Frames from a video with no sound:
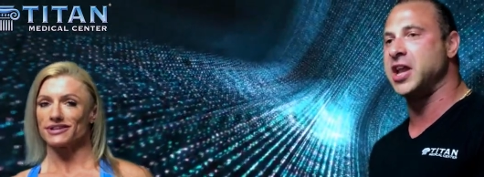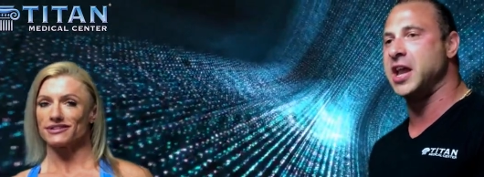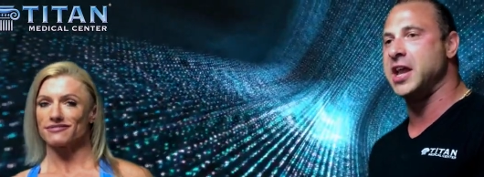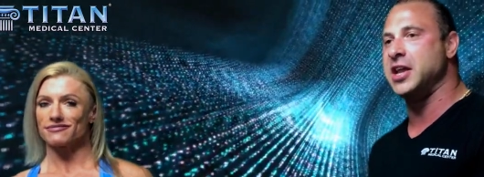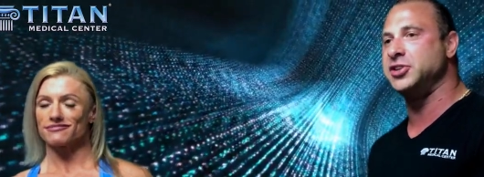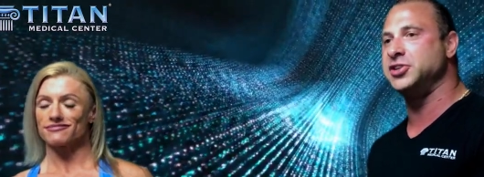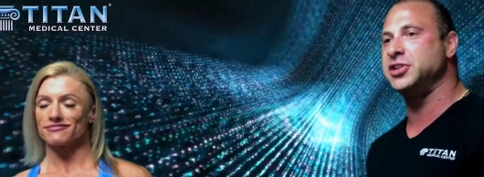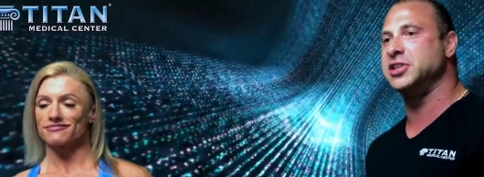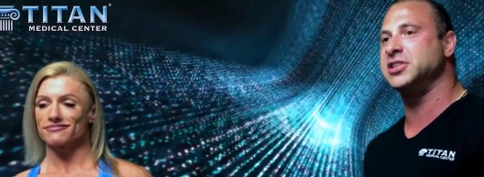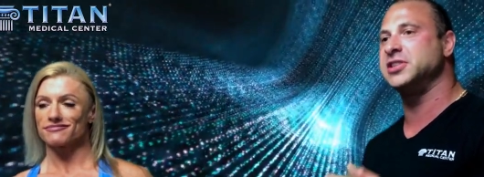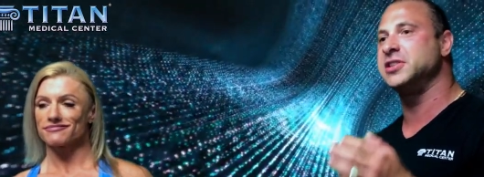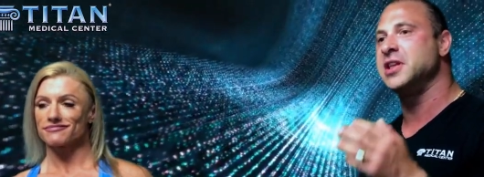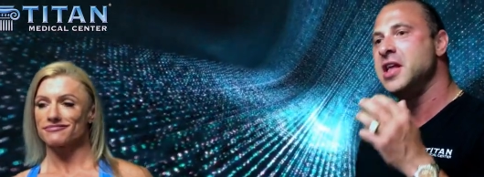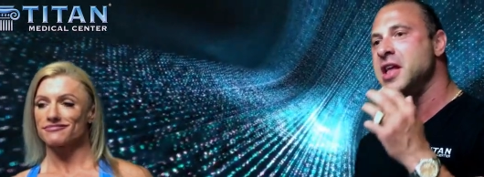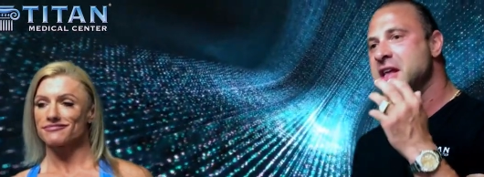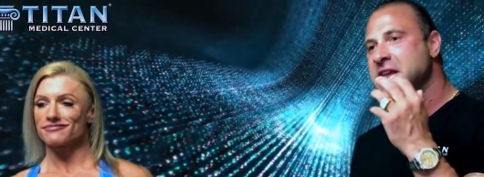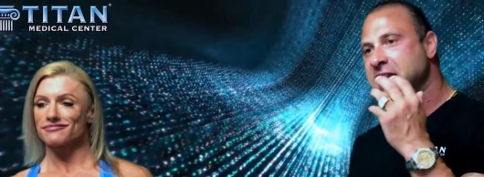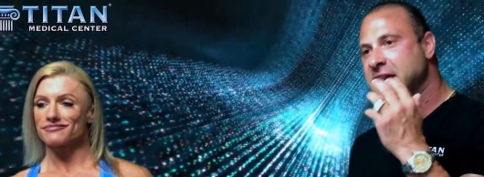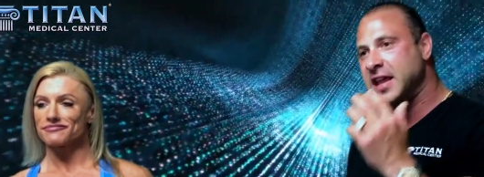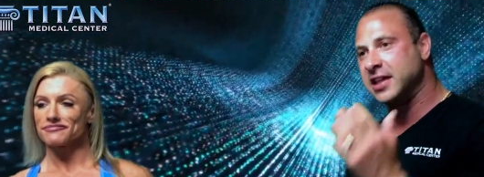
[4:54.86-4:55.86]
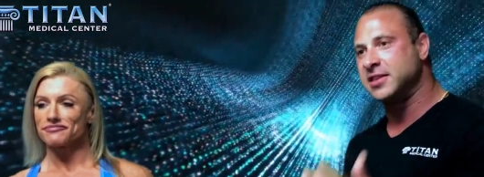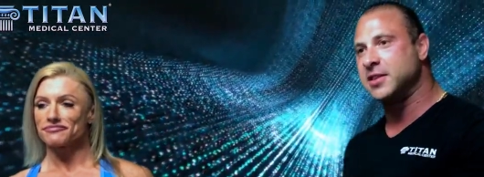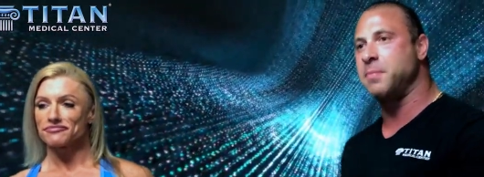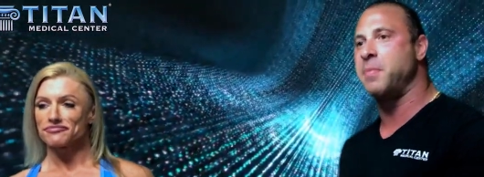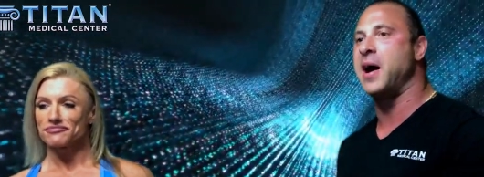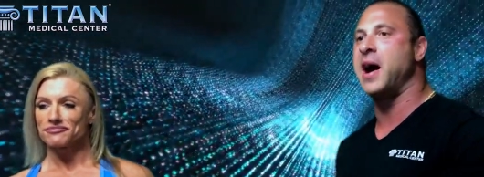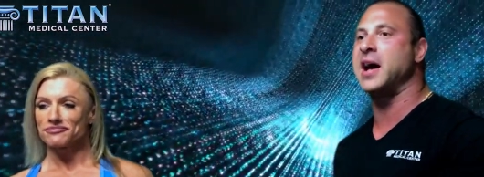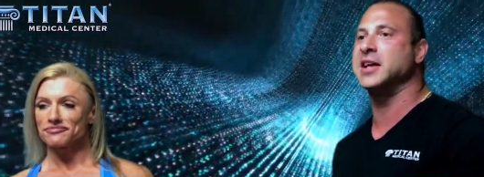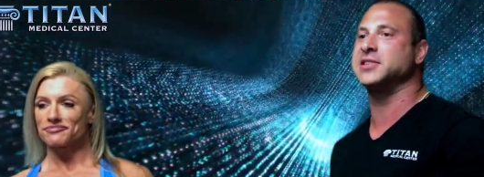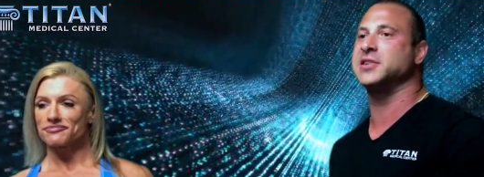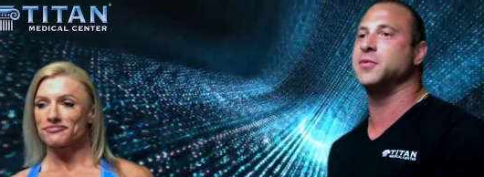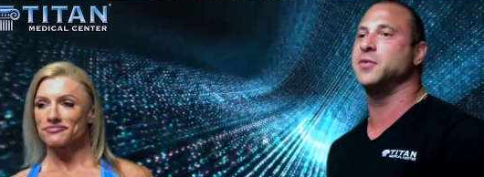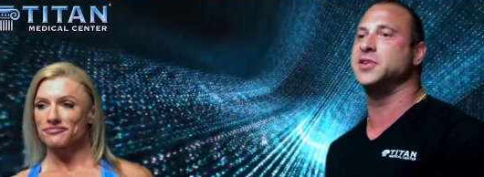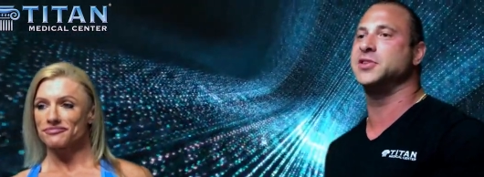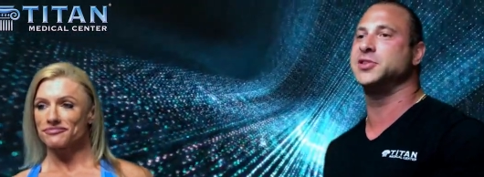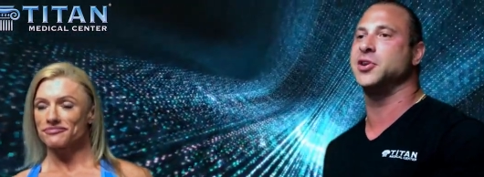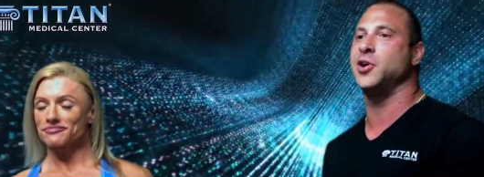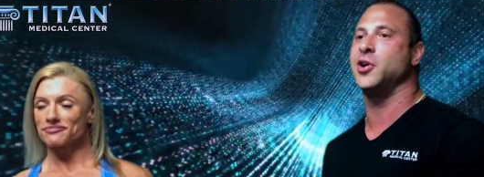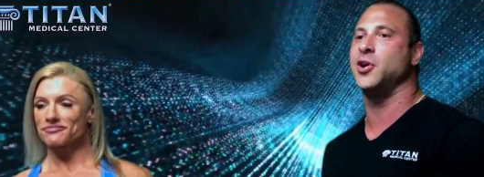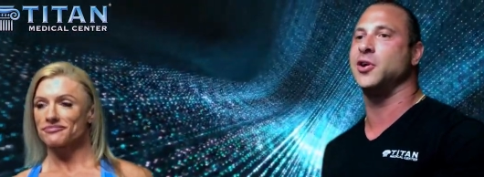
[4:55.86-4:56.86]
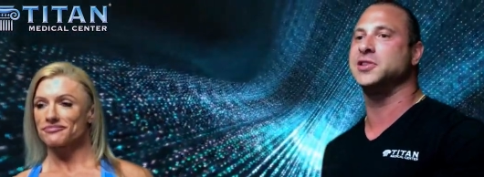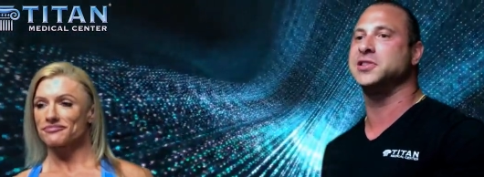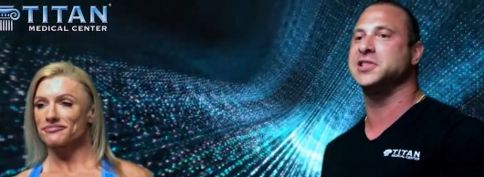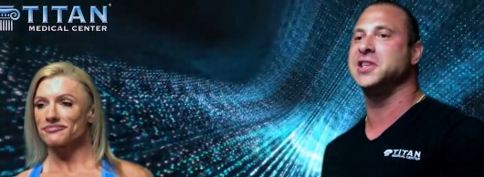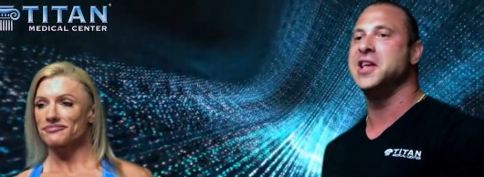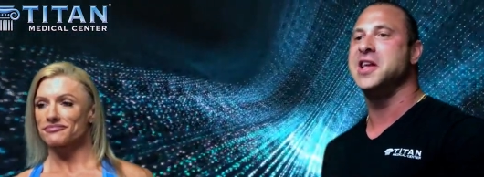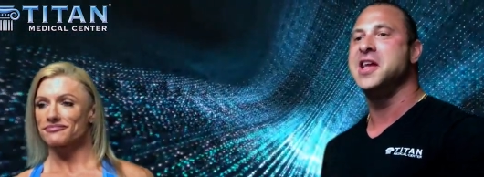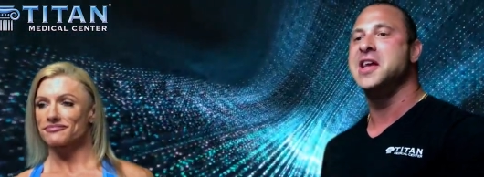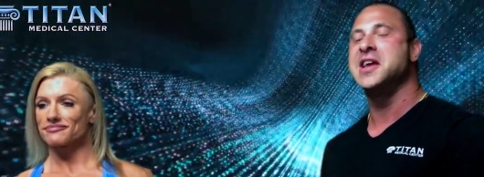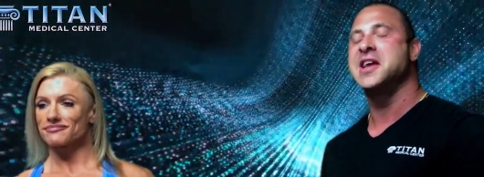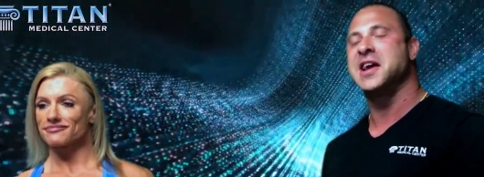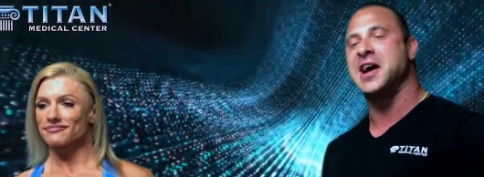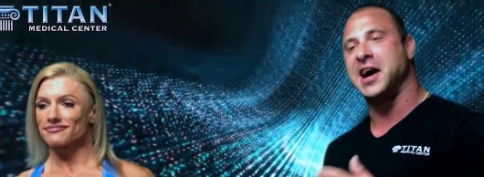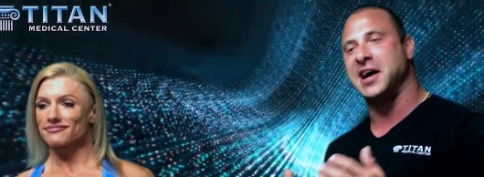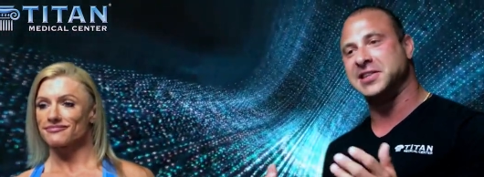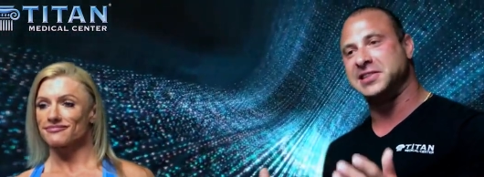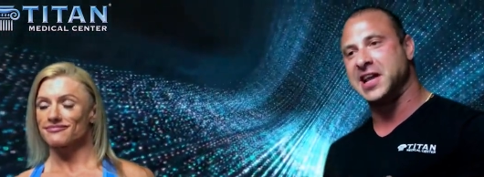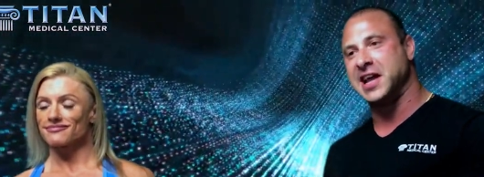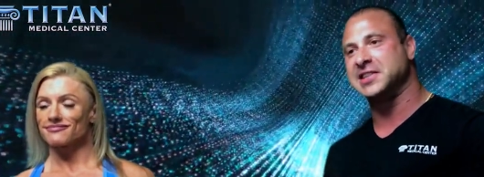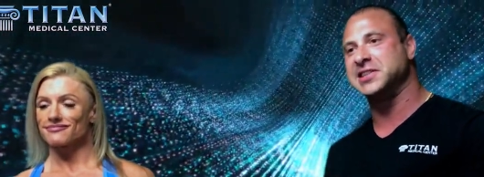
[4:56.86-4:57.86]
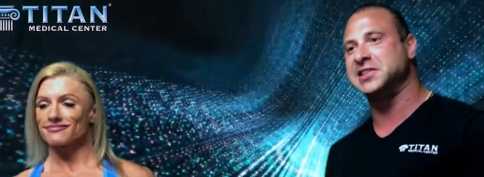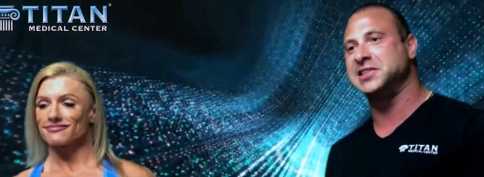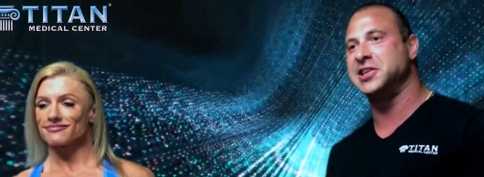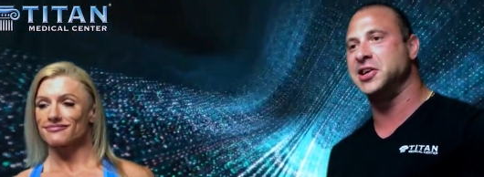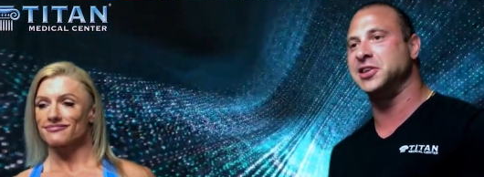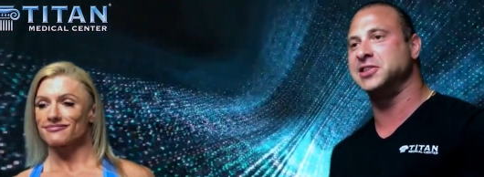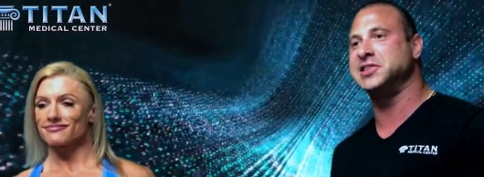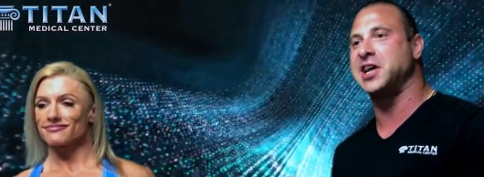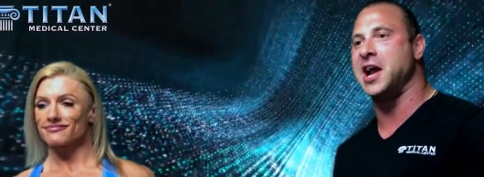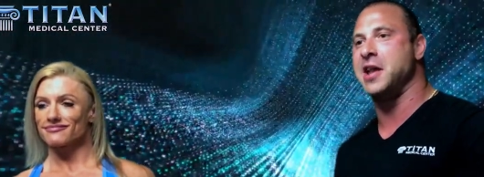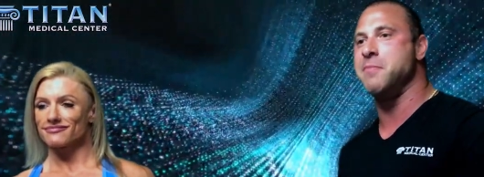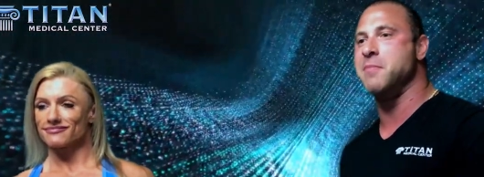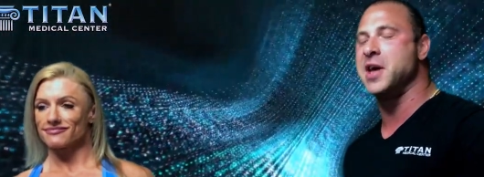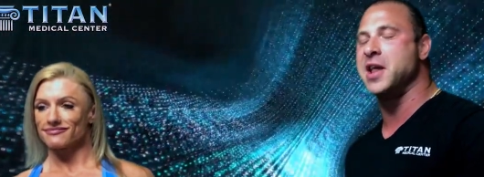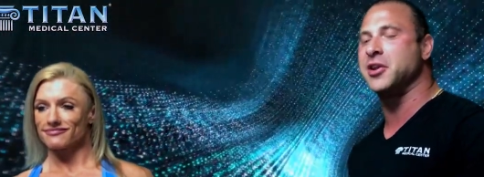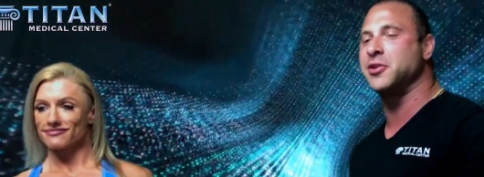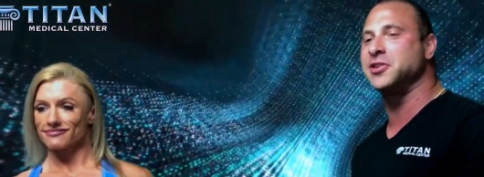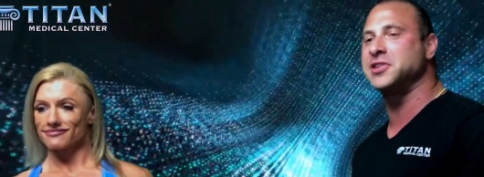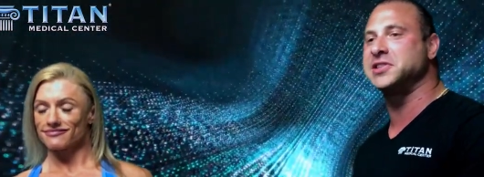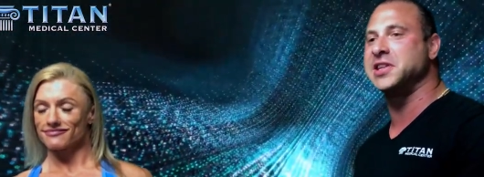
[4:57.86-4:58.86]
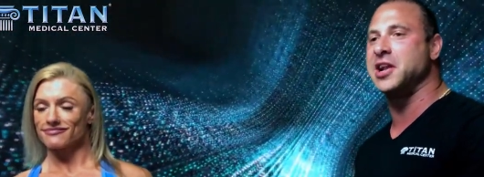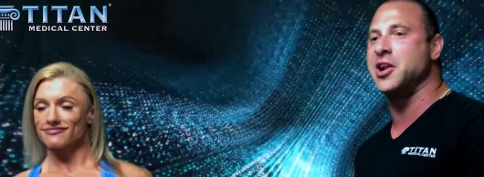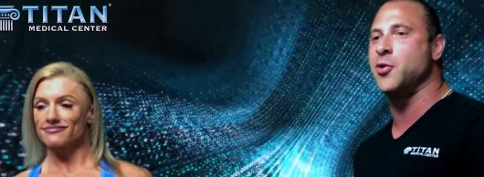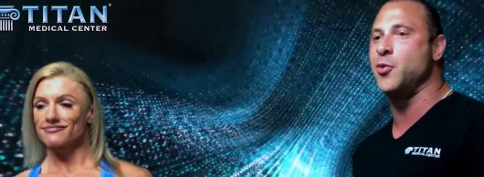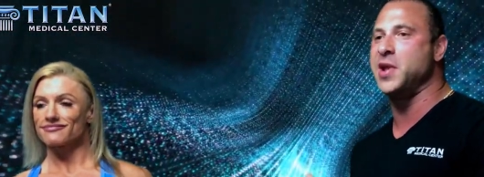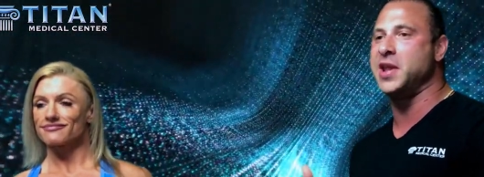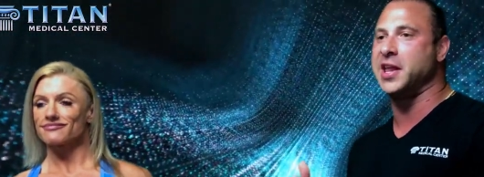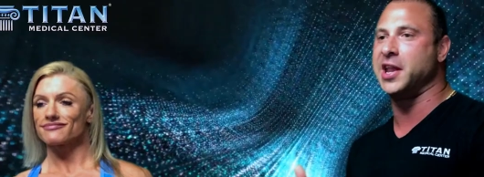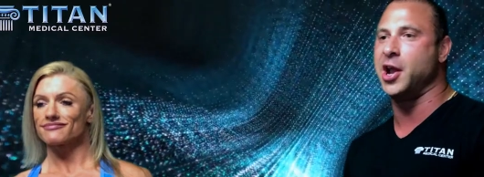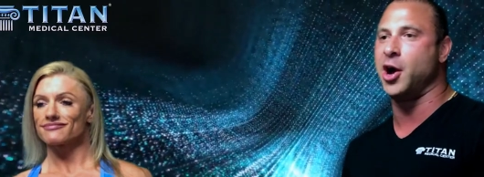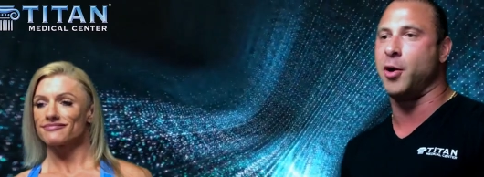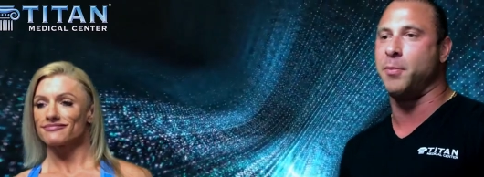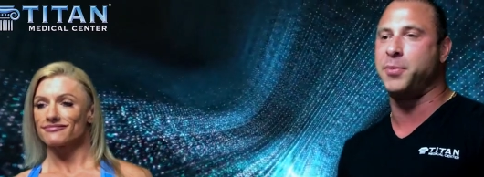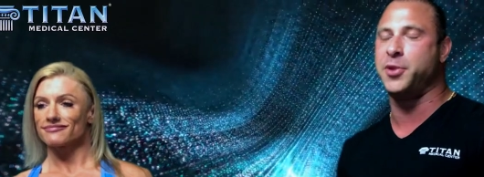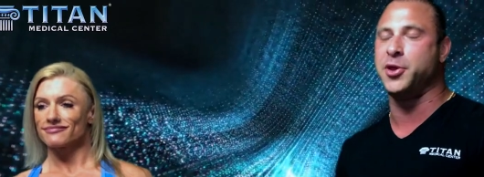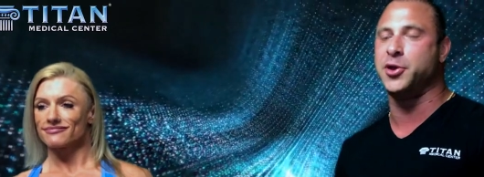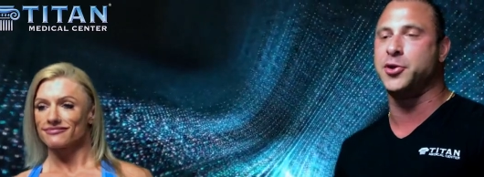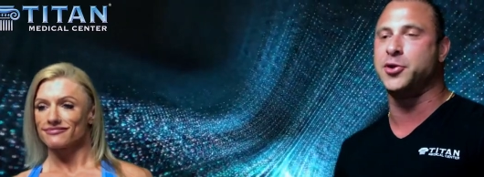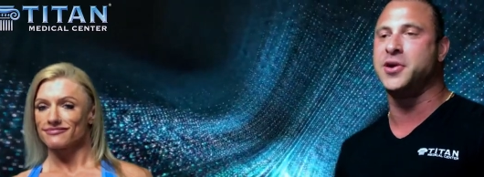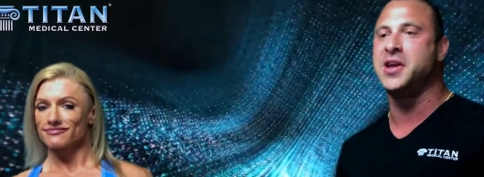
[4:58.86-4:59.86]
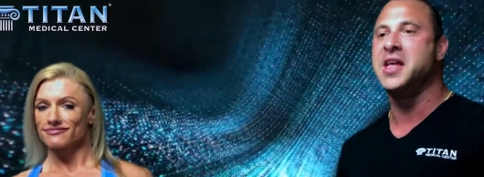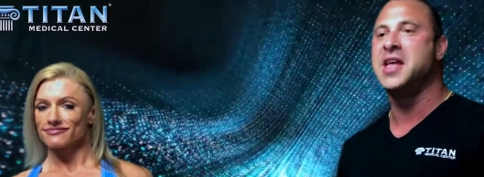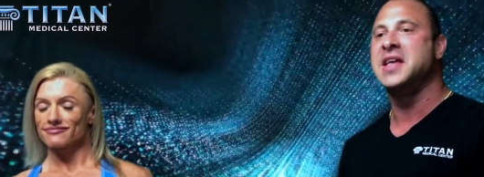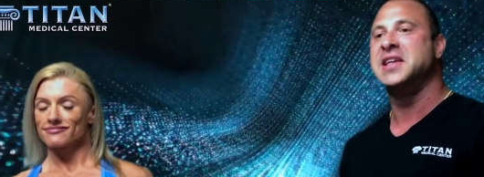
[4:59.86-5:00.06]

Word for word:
Speaker 1: changes, get the positive results. Contact us here at Titan Medical Center. We can help you.